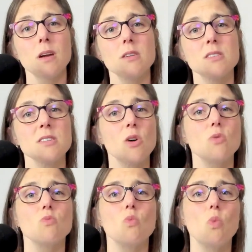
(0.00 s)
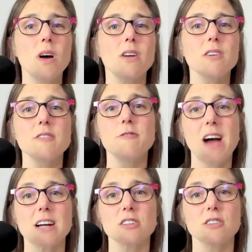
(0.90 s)
So, what are the
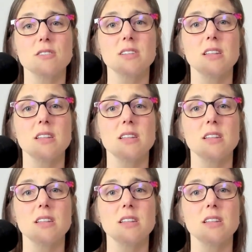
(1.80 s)
factors